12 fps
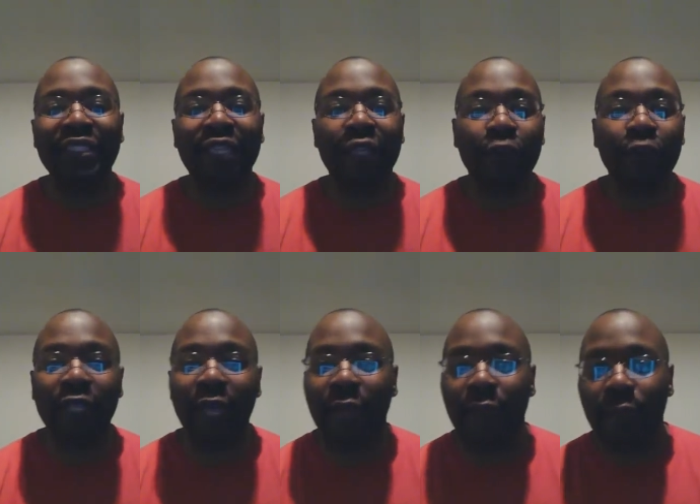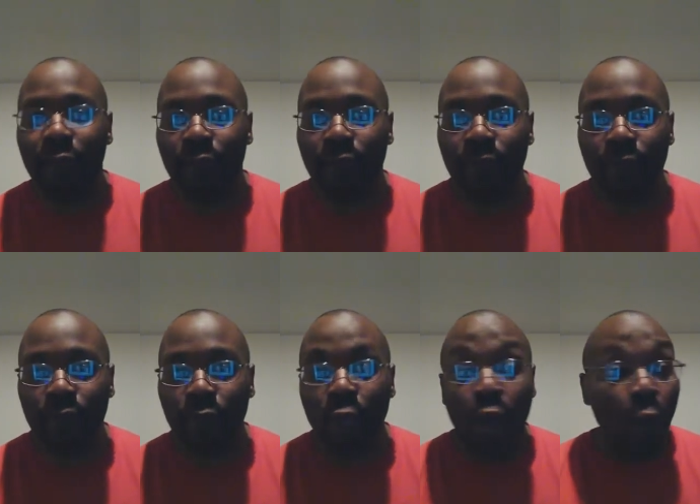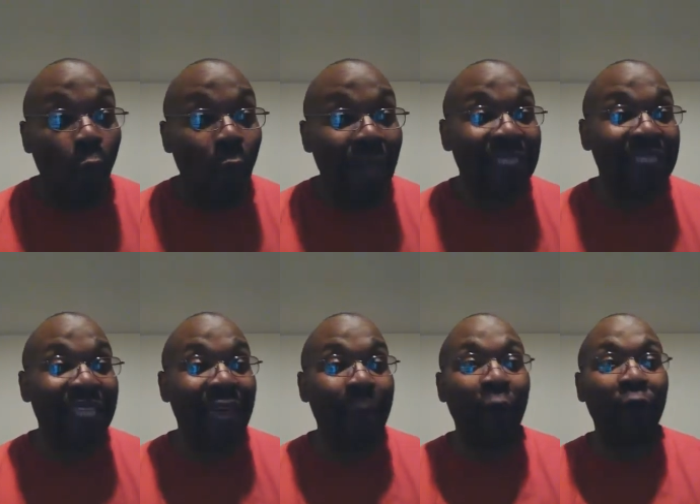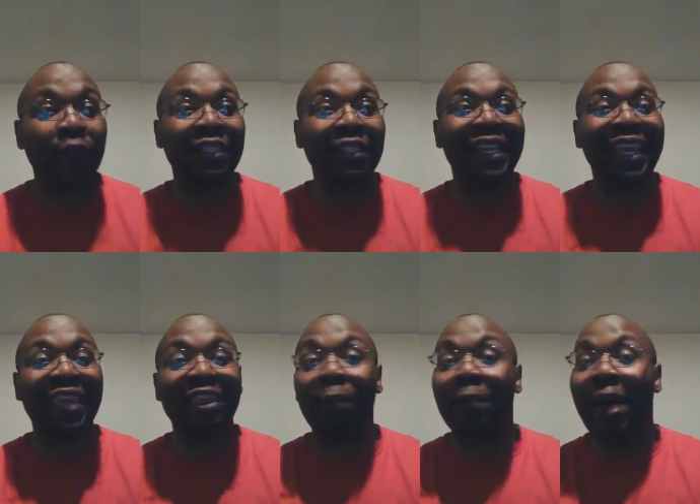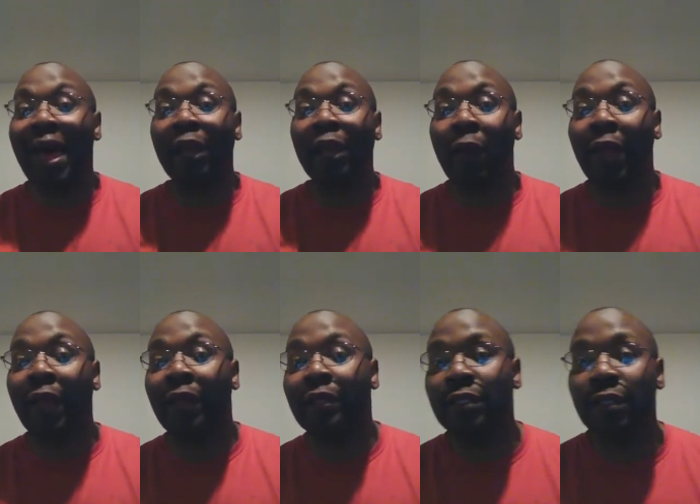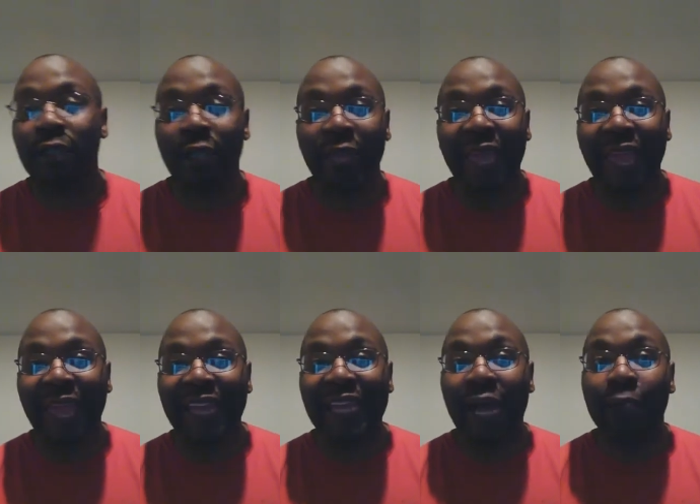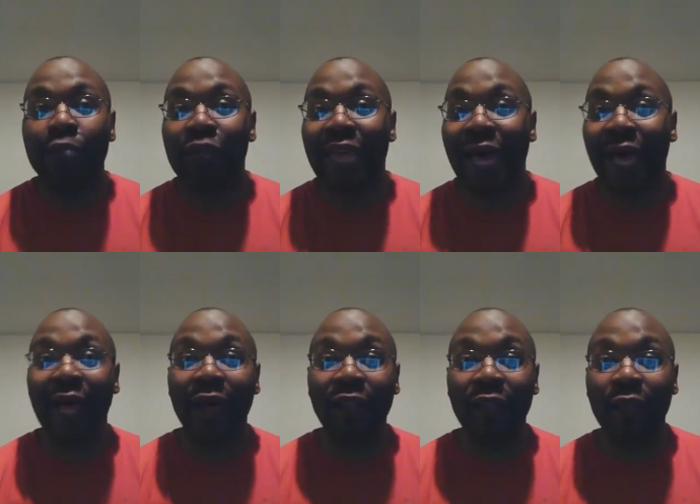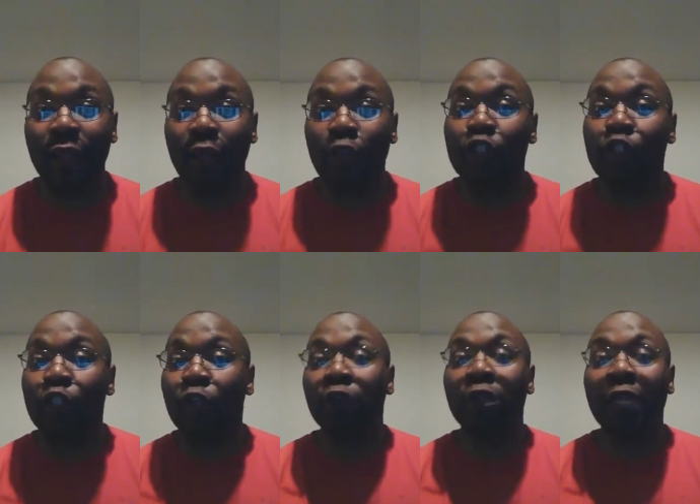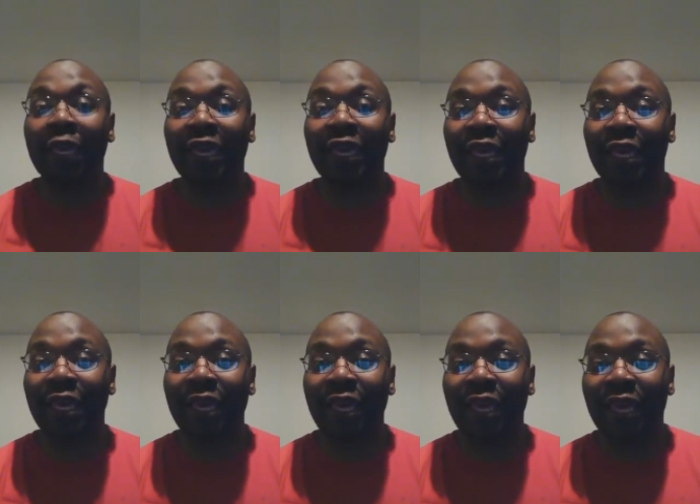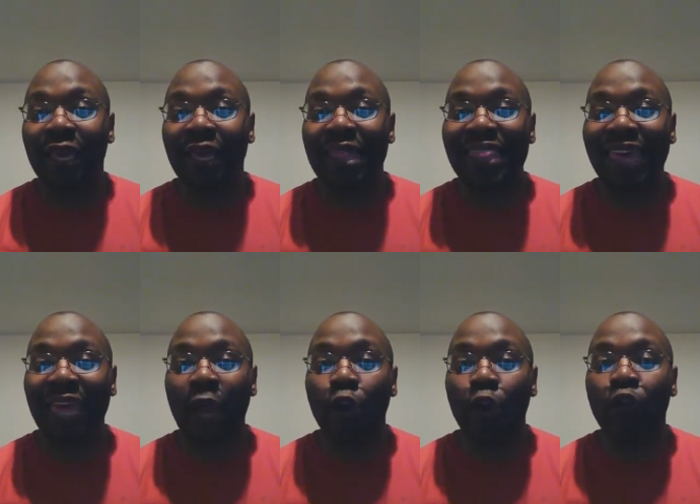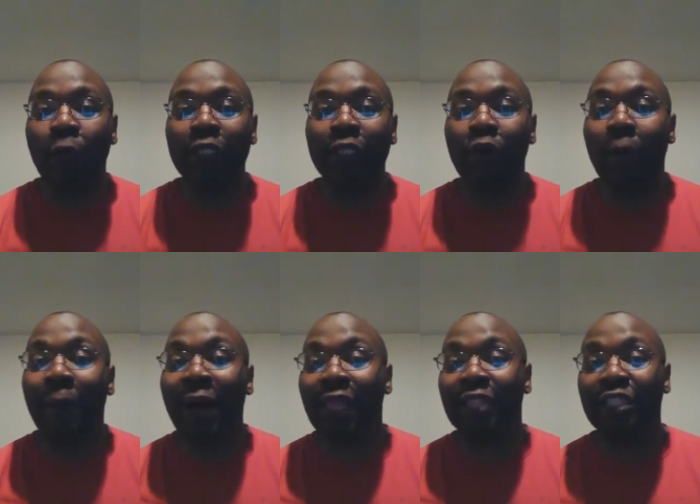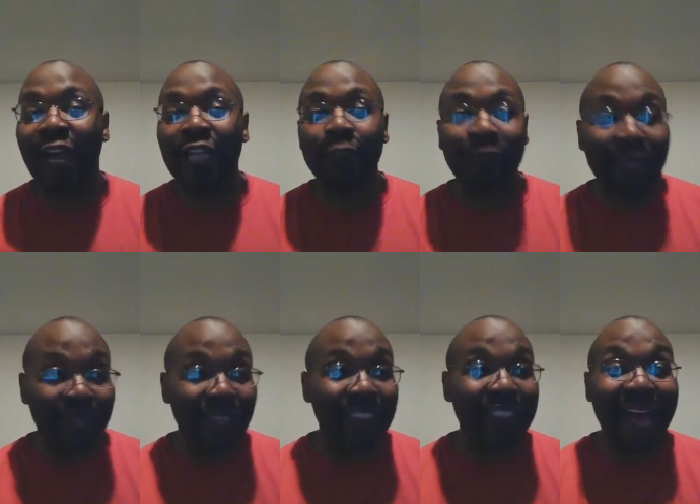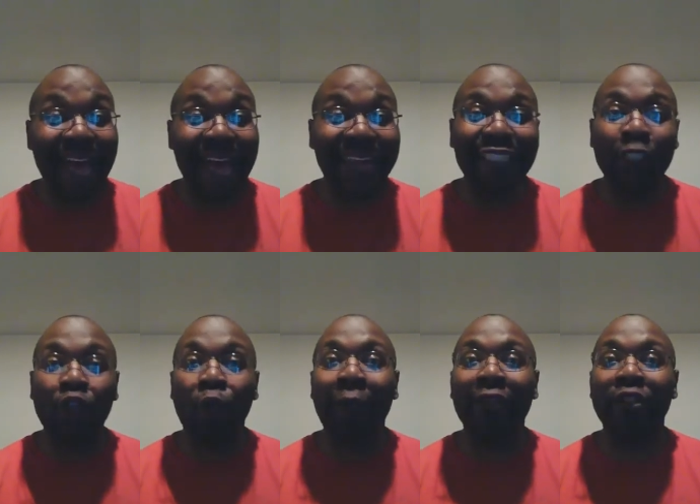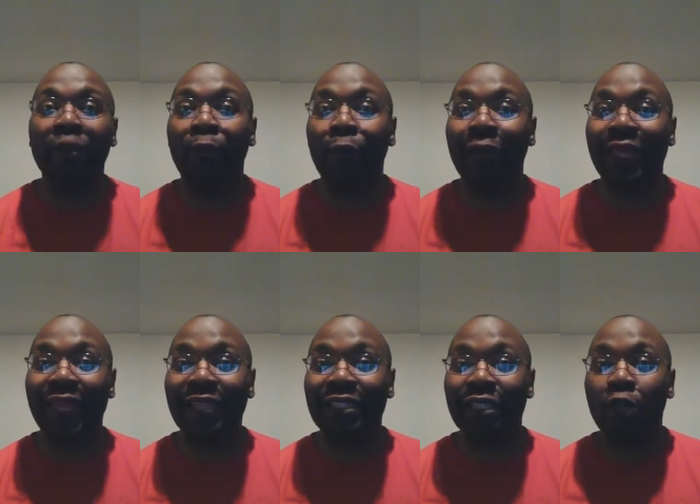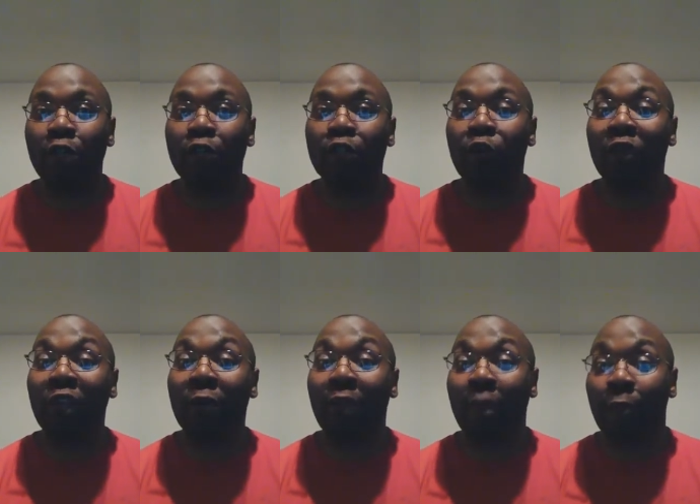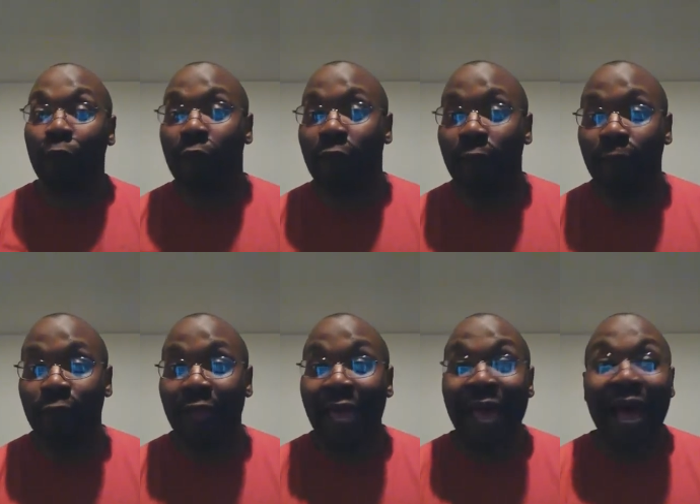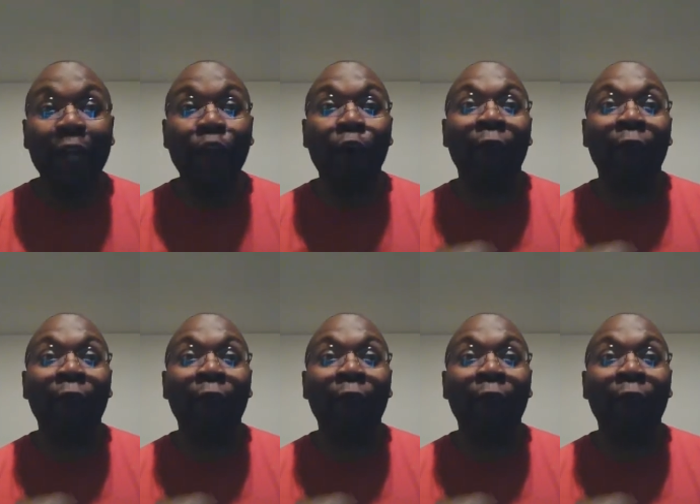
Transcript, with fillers: your time. Once that person get their mind right and come to God, surely they are going to apologize because God is going to bring it to their memory. I know for